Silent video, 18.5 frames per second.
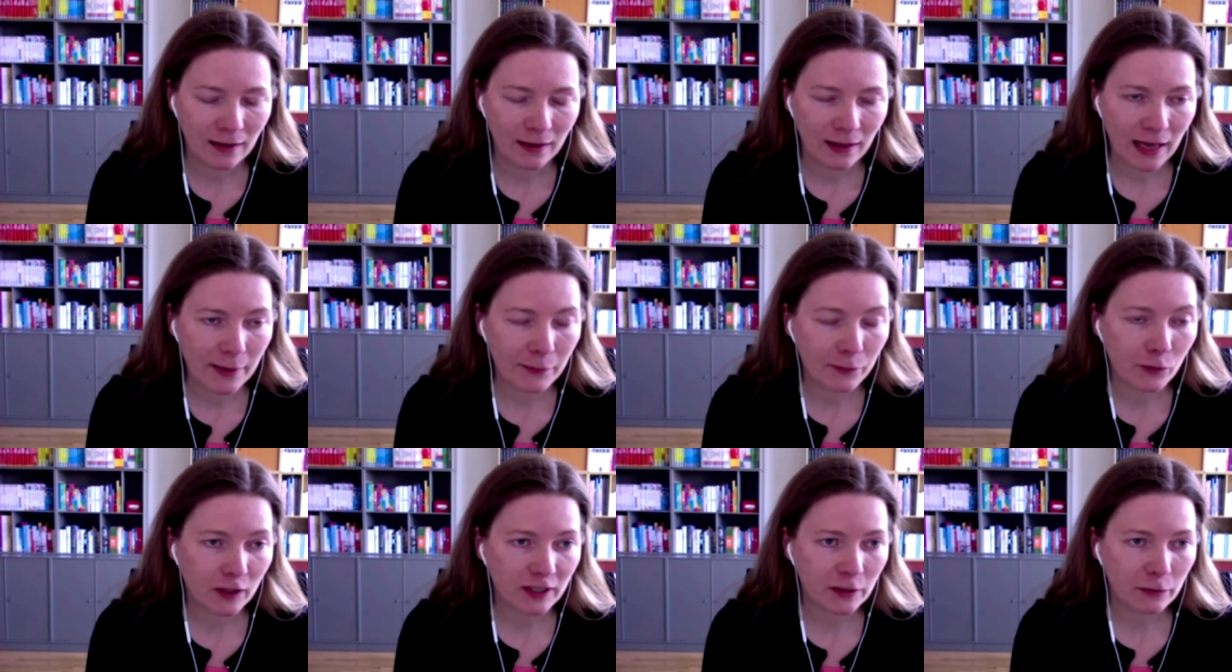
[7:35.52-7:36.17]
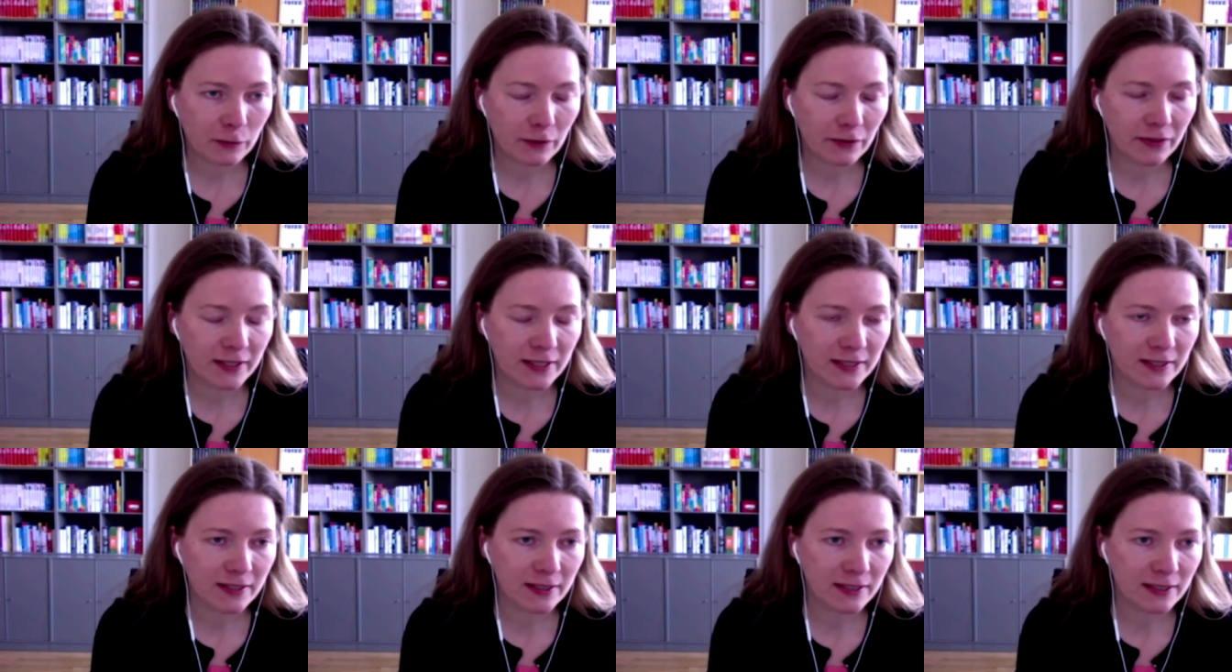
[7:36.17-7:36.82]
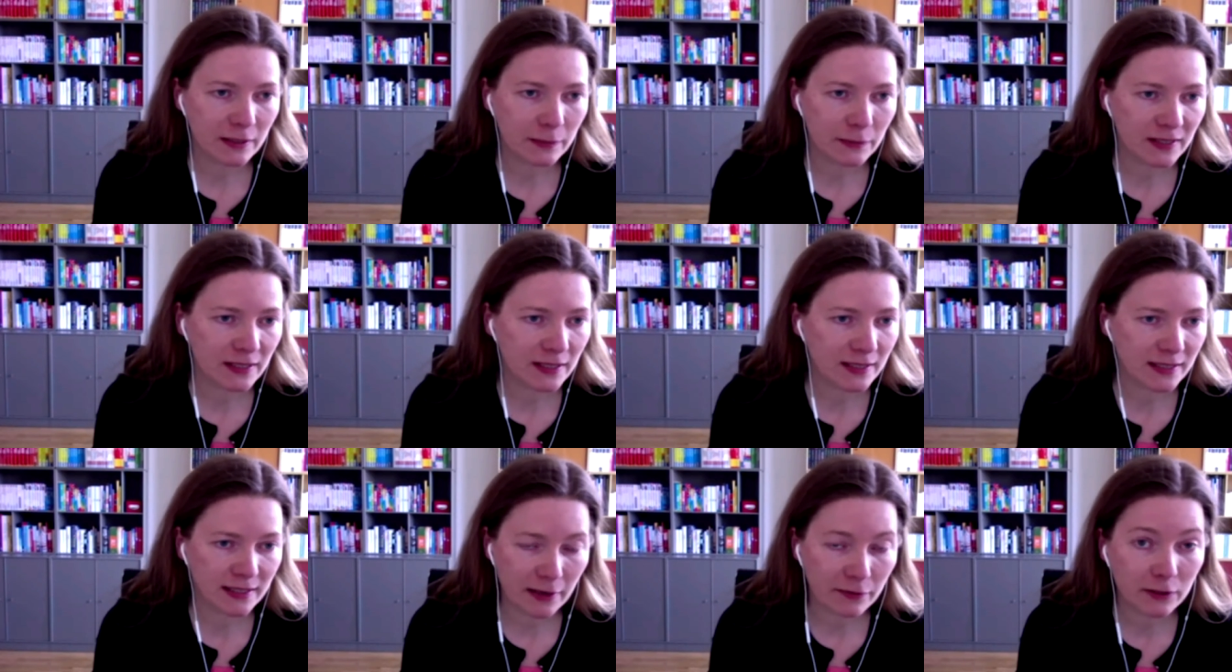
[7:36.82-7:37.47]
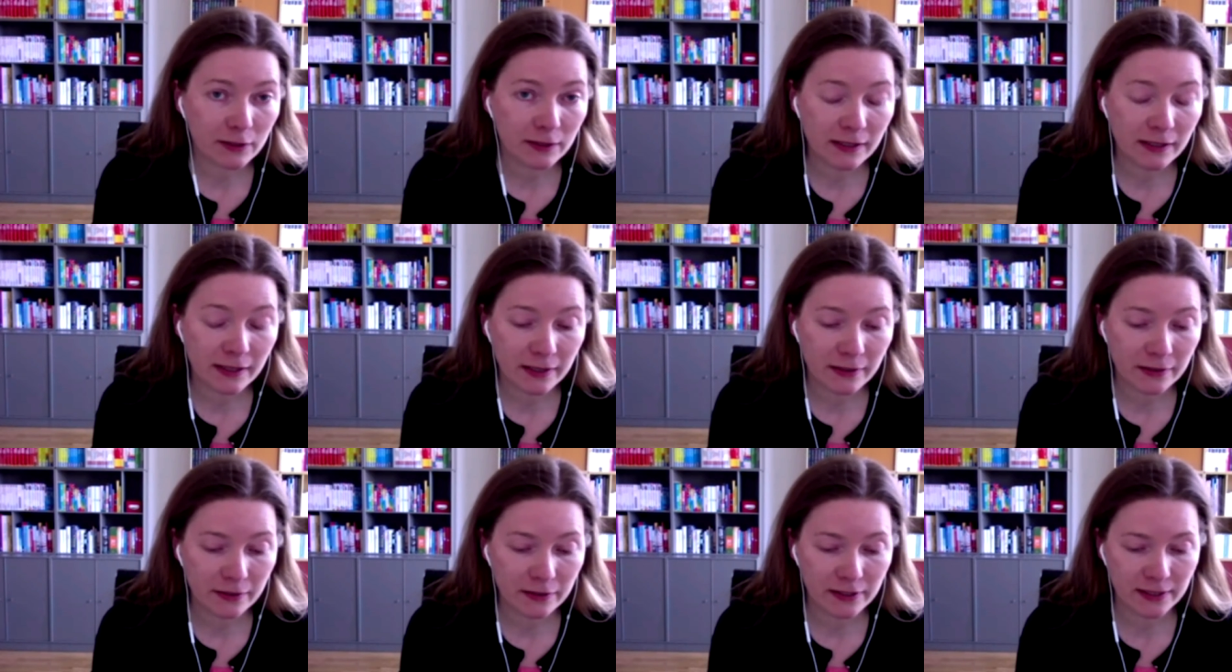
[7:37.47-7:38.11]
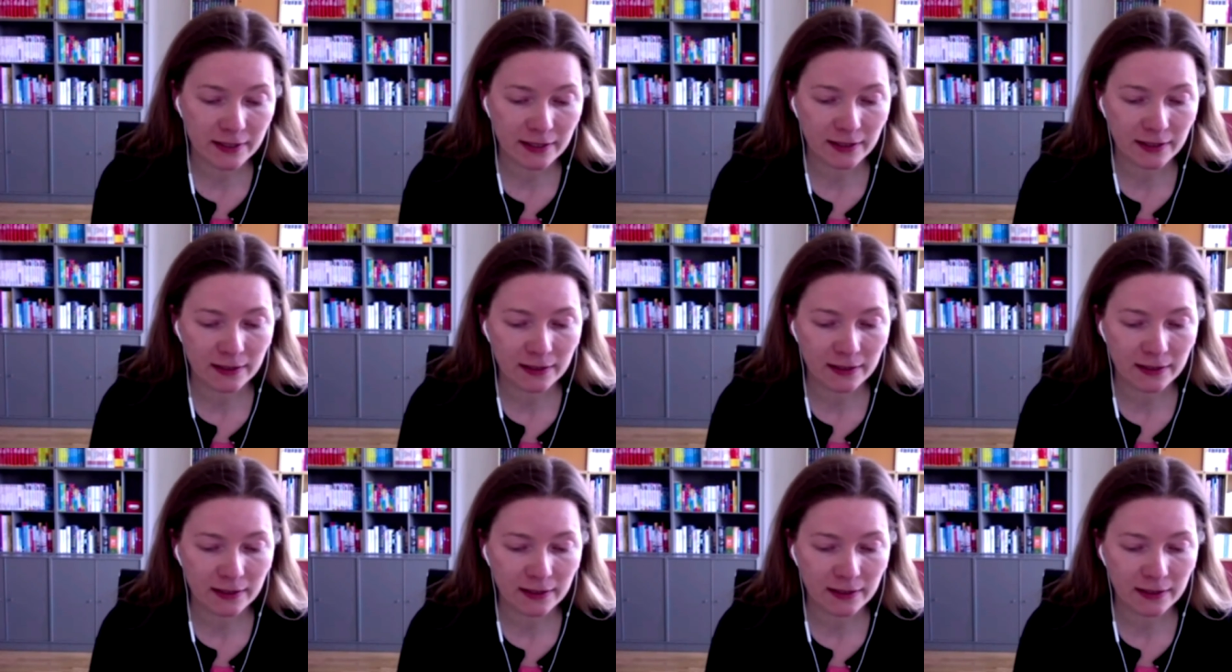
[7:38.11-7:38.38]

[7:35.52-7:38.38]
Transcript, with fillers: Uh, I'm working with T-Systems since several years,